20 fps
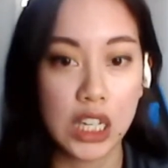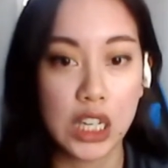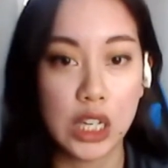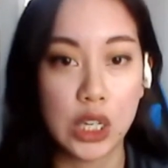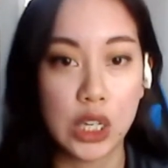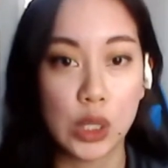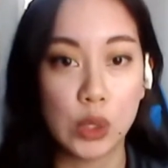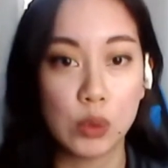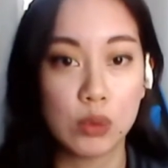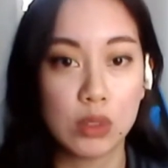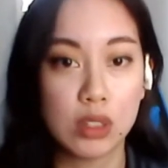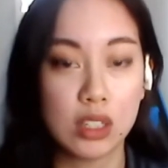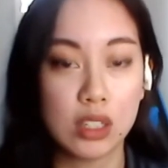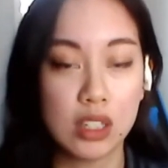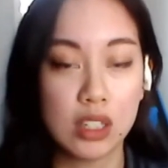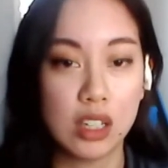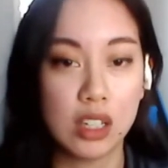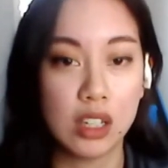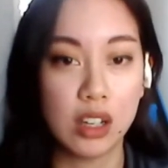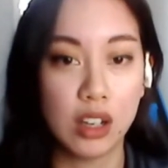you know,
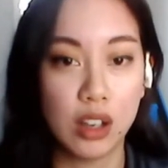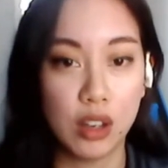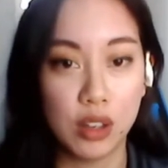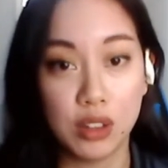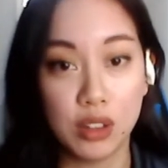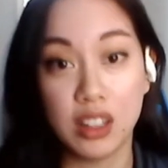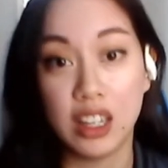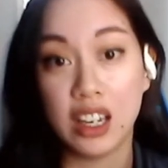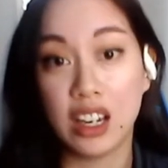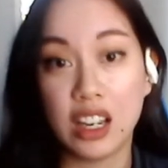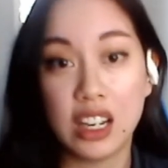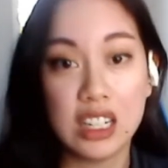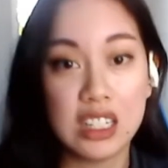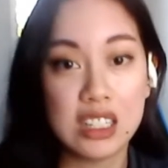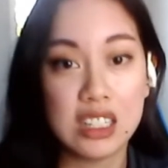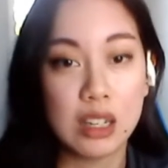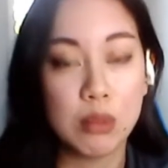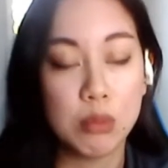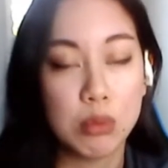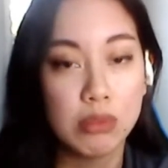like I
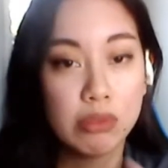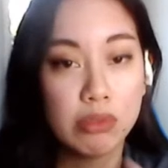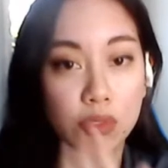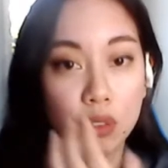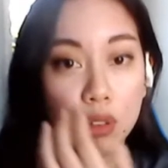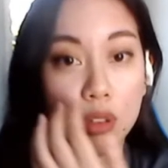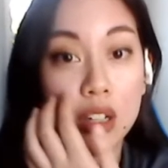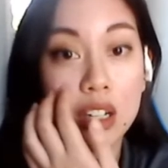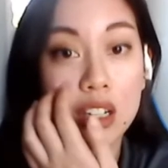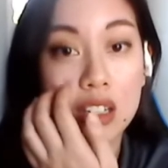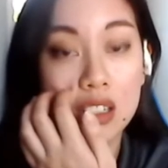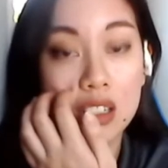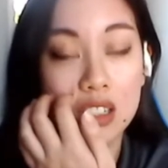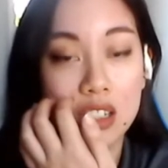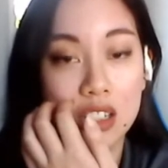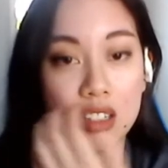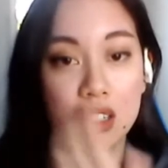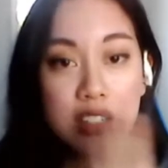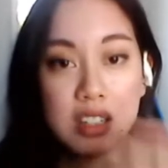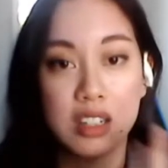said before, is
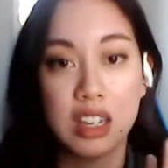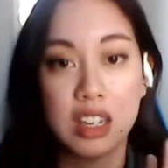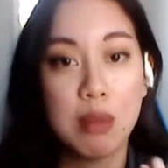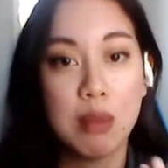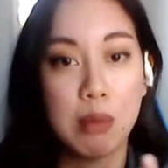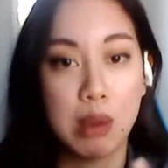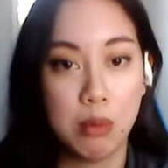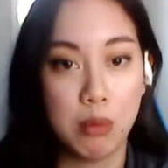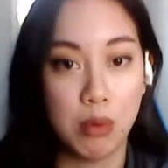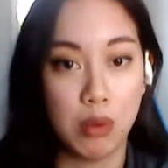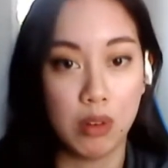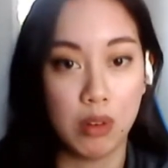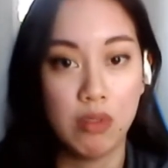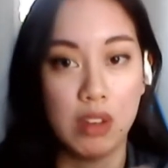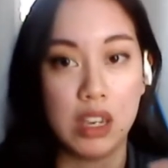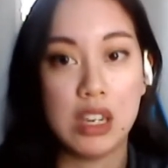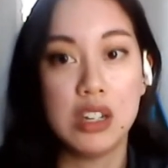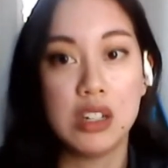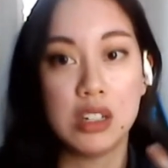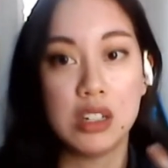just to keep my
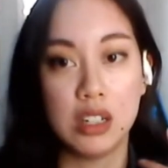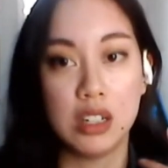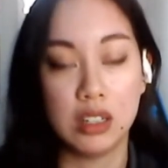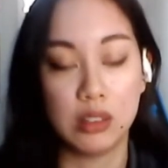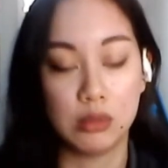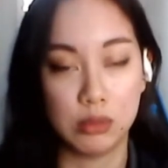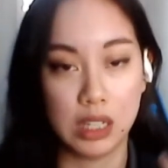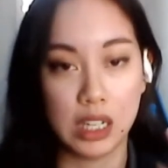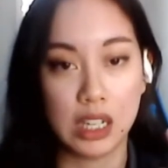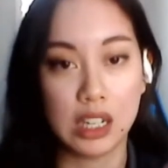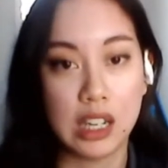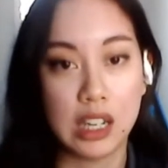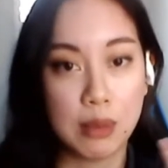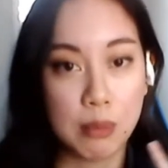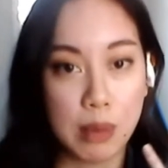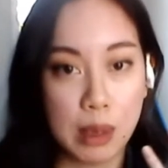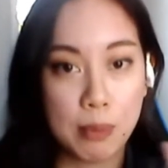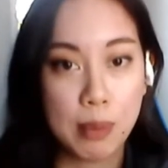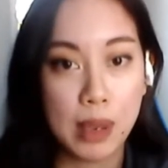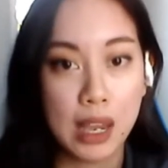motivation and
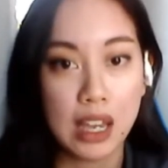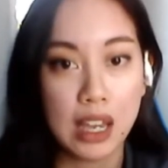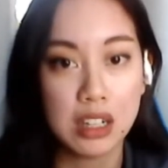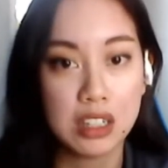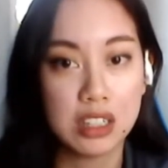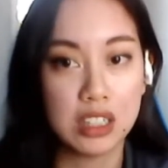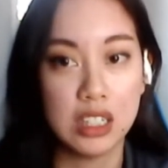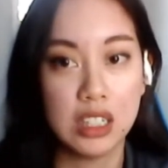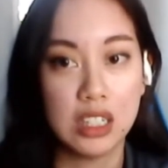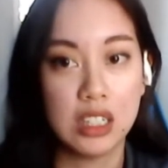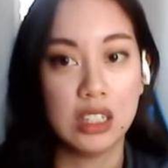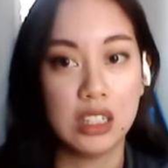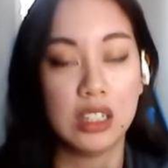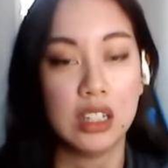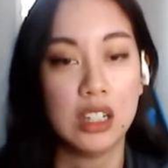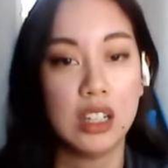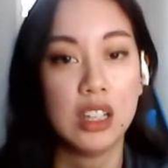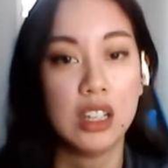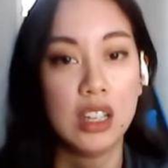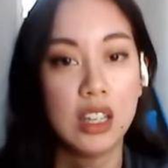reignite my
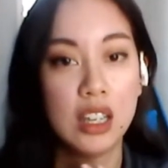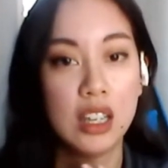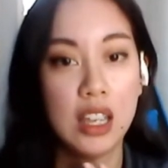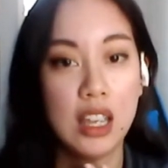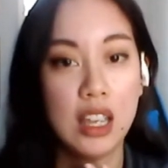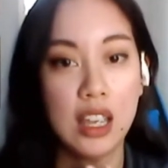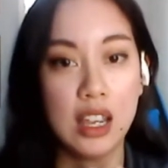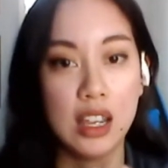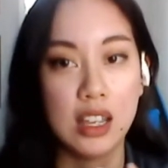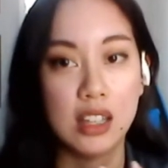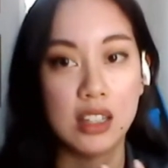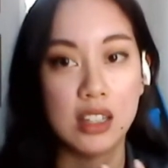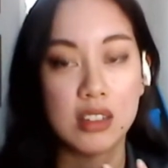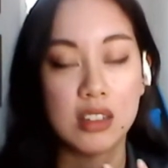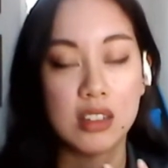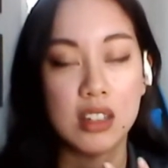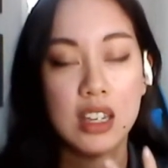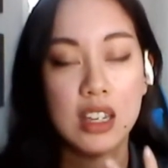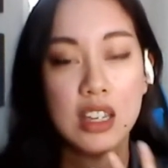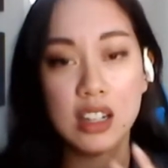passion.
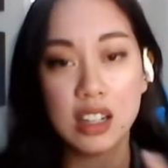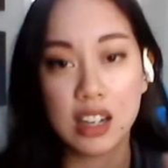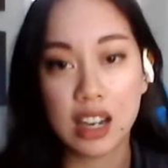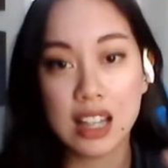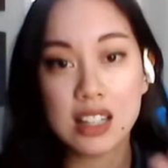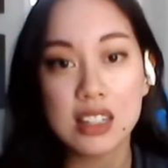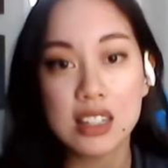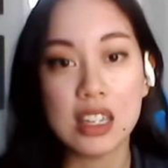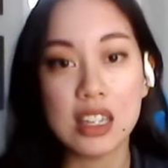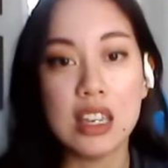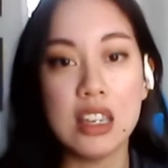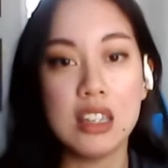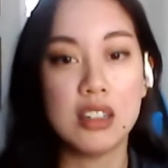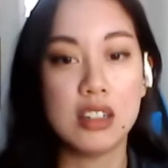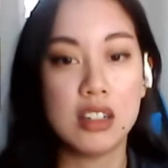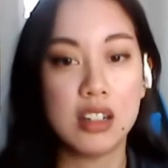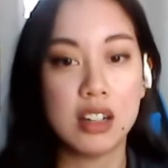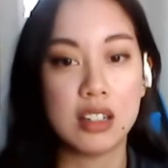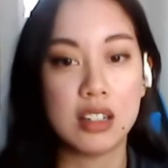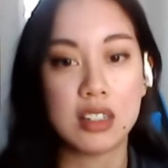And it gets
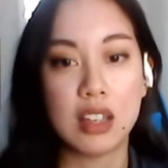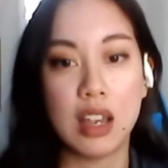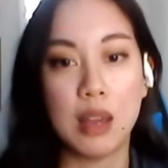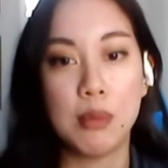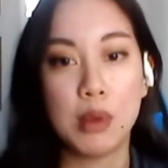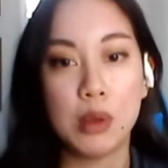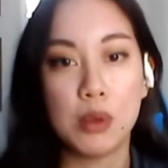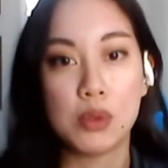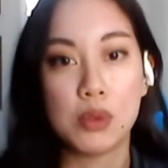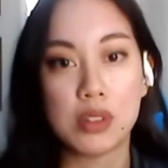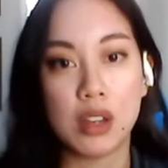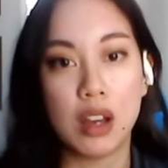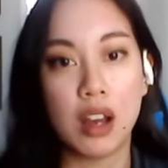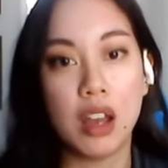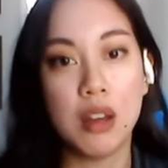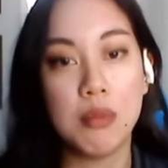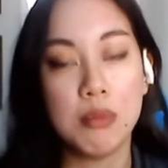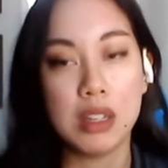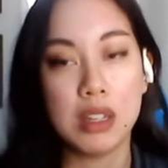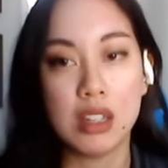easier as time goes
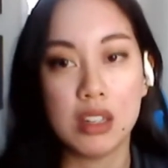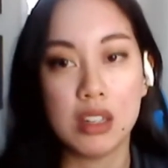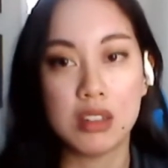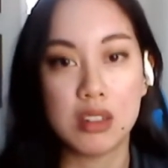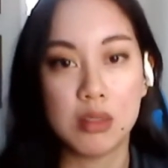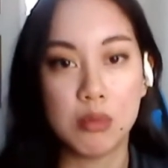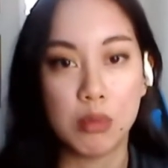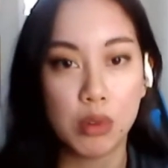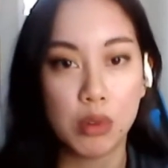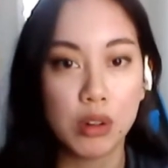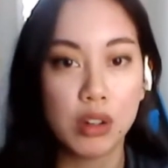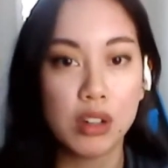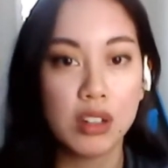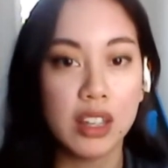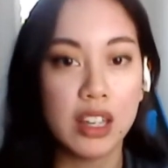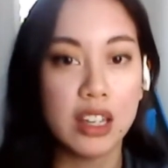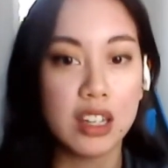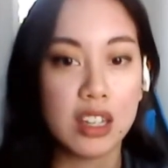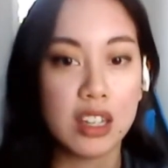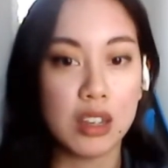on, because the more
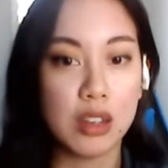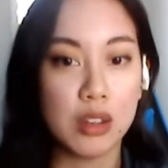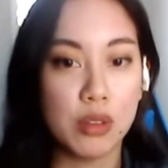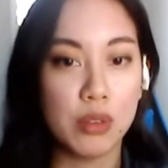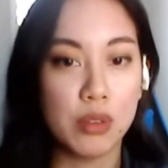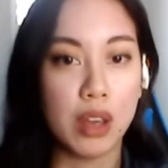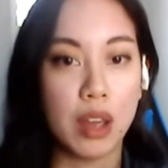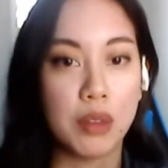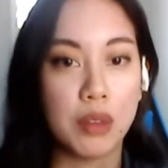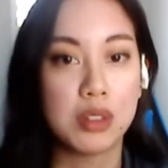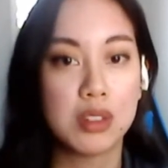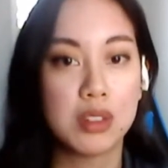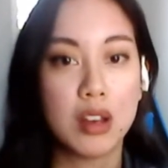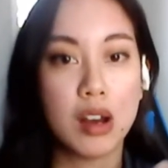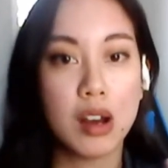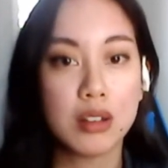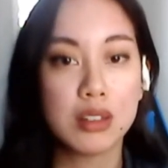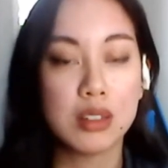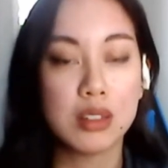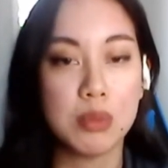like you have to
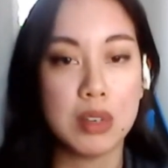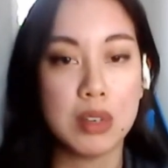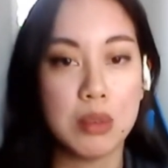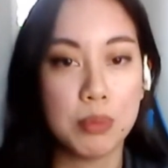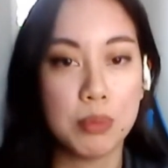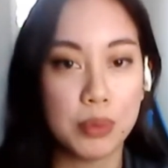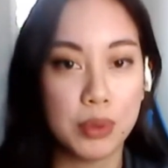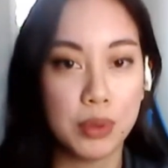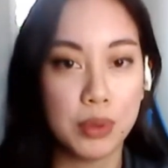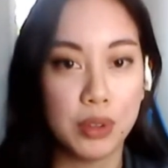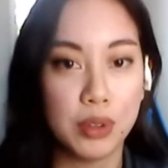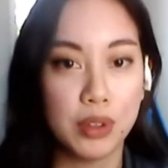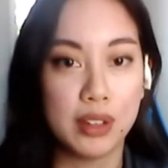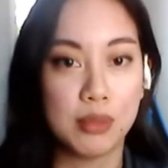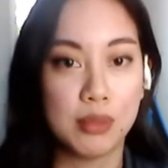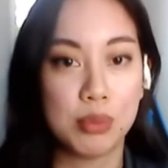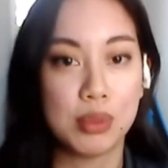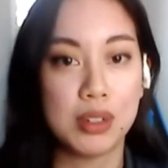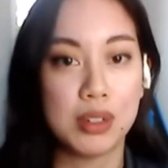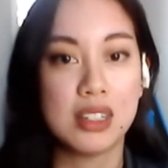talk to people
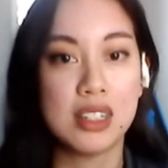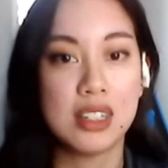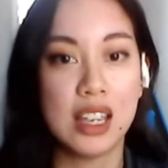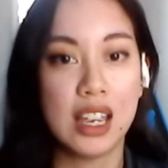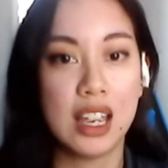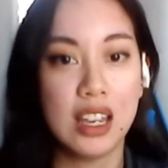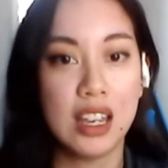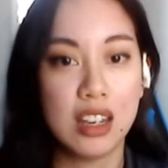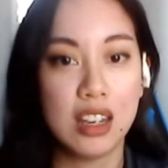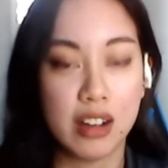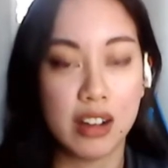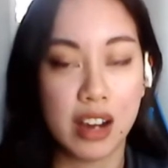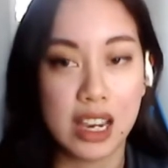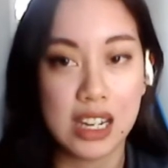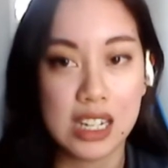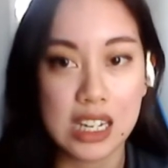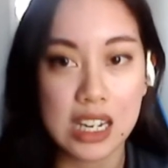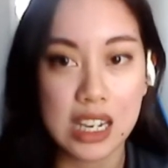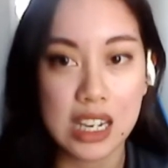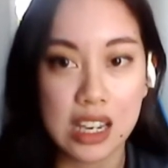and present your
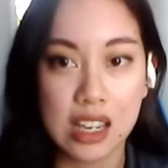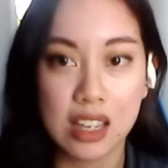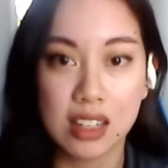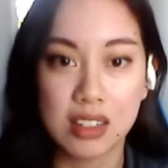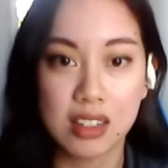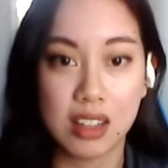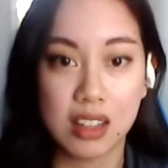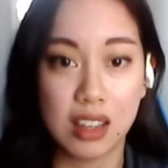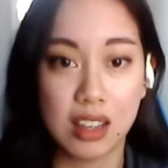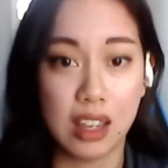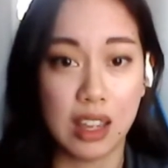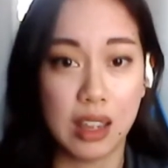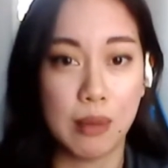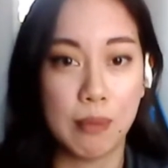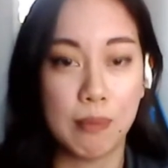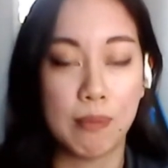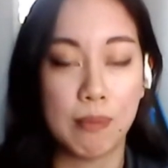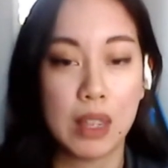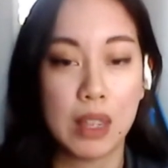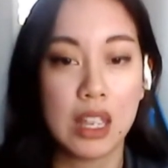ideas to
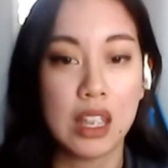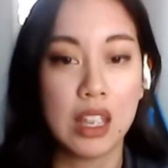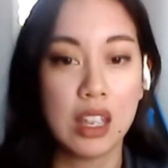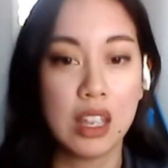them,